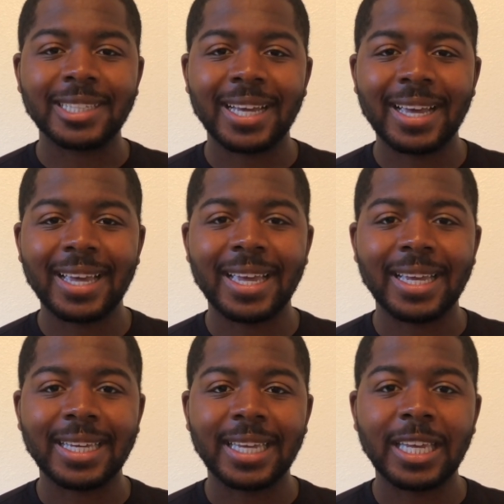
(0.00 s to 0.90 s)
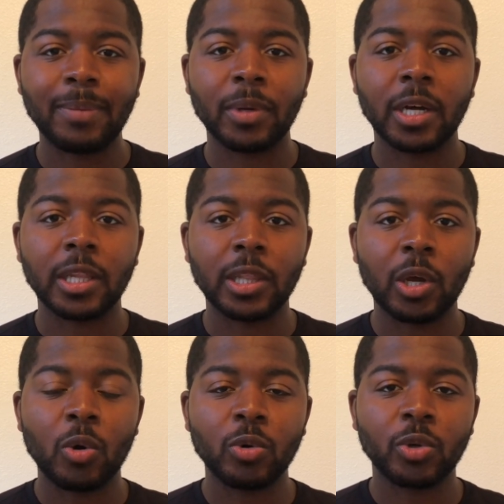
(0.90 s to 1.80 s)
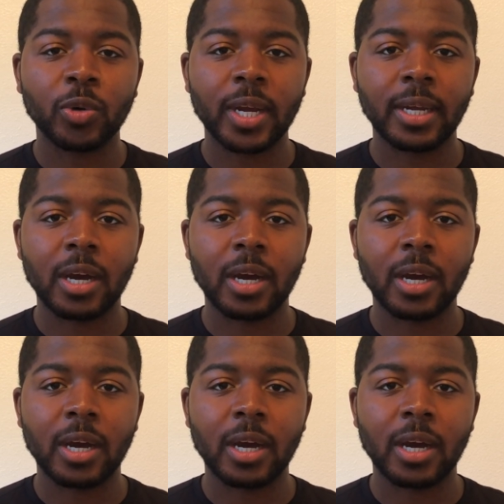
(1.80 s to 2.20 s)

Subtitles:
debt and keep a low credit